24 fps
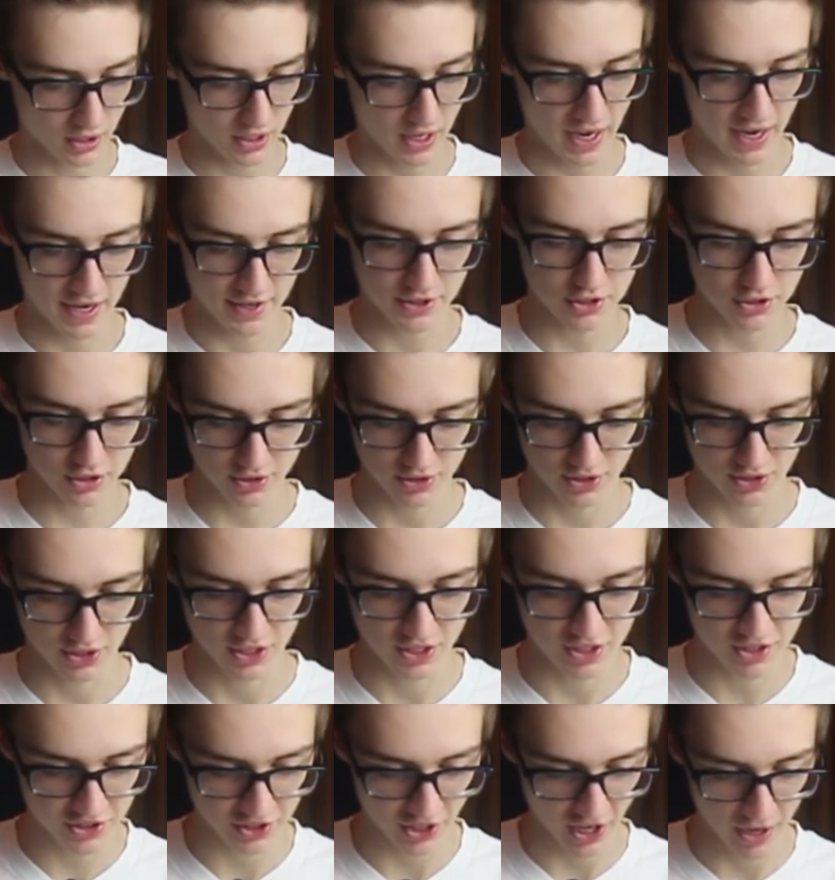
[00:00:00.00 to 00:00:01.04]
As you can
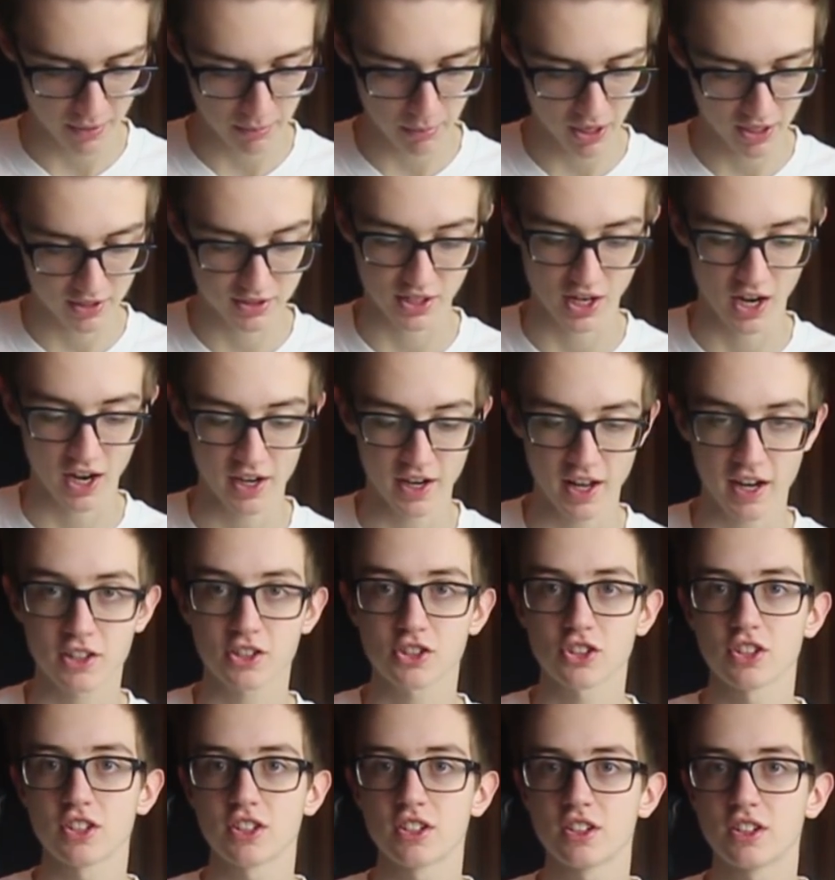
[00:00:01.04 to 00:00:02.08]
see, side by side,
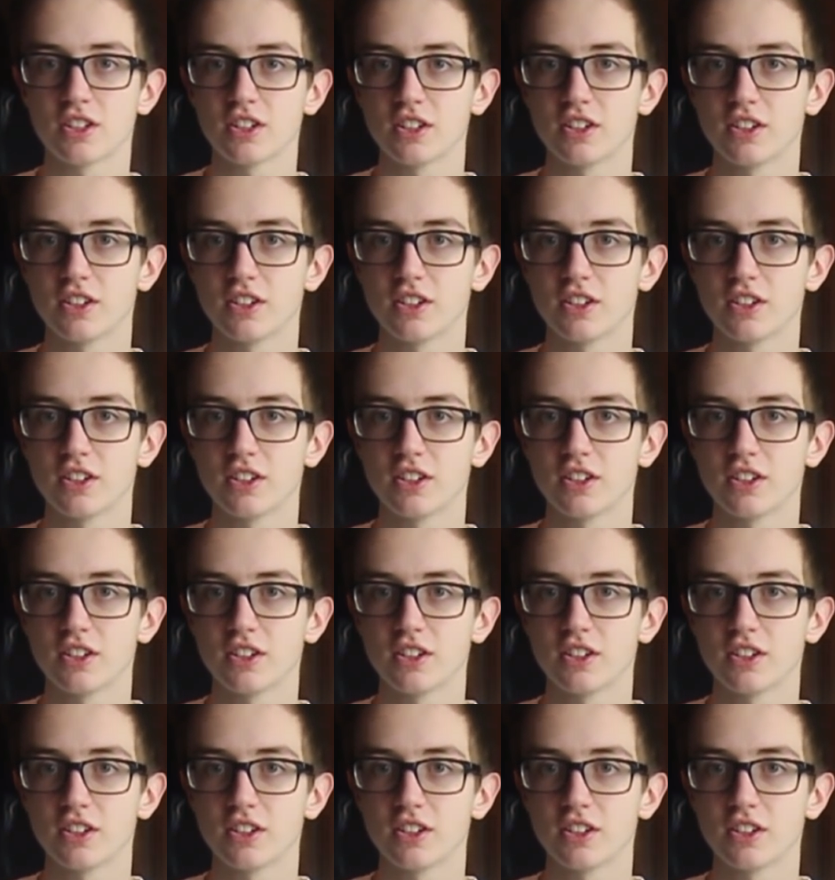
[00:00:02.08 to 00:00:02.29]
actually,